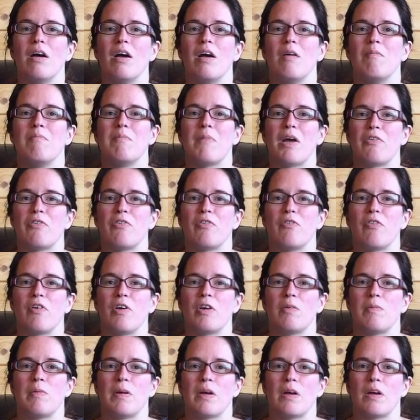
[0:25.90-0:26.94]

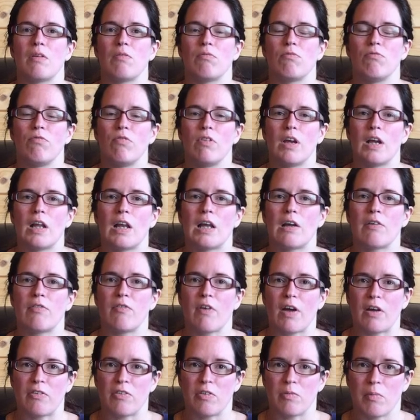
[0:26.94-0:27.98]
Emetophobia really
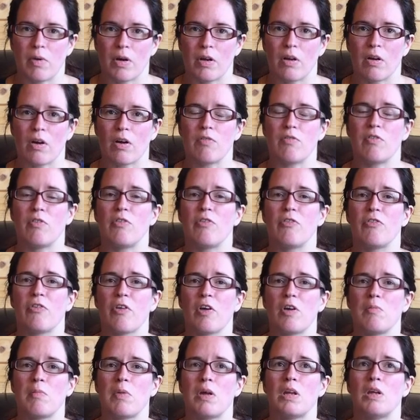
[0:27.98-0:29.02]
affected my life in
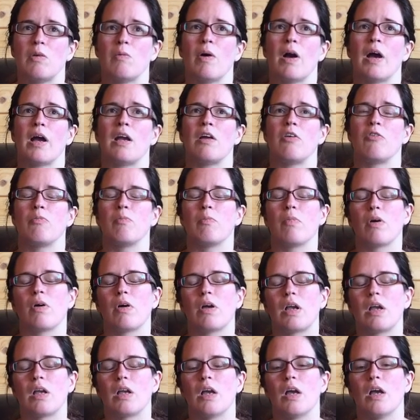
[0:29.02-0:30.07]
so many ways.
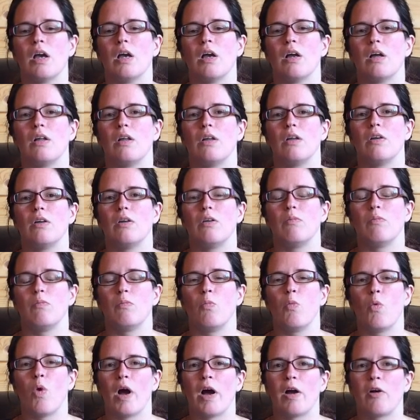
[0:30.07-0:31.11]
My
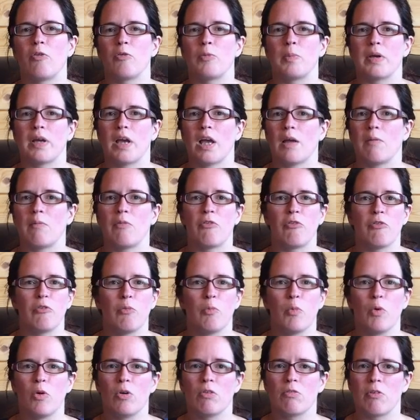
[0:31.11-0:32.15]
world became
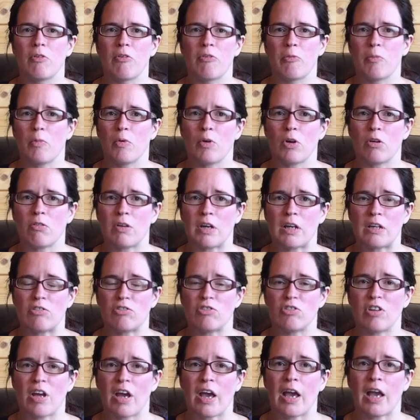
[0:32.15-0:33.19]
smaller and smaller
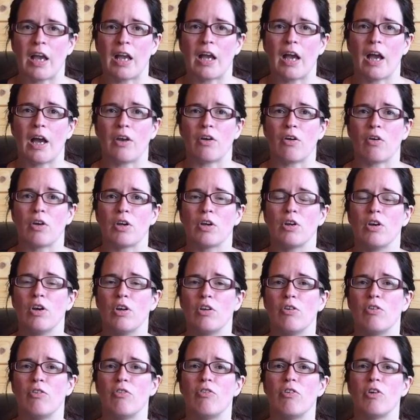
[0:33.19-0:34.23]
each day, and I
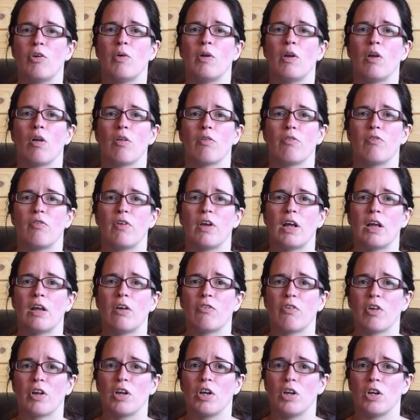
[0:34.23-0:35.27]
couldn't do a lot of
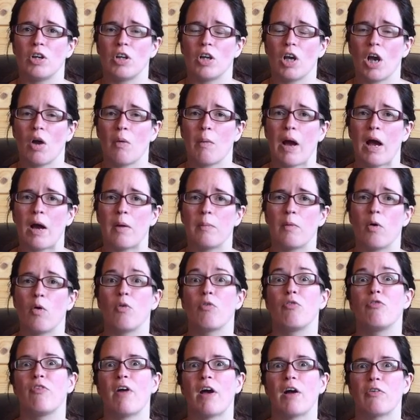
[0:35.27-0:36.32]
things. I couldn't go out, or
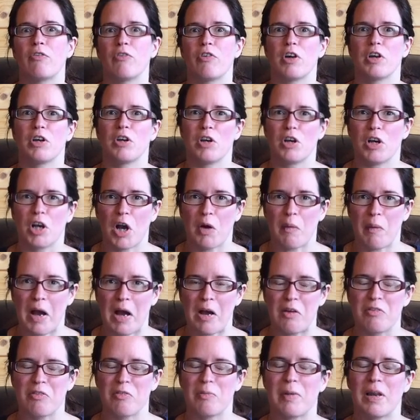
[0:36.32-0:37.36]
felt I couldn't go
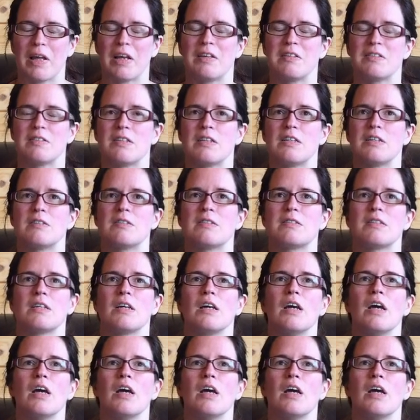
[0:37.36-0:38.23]
out to places.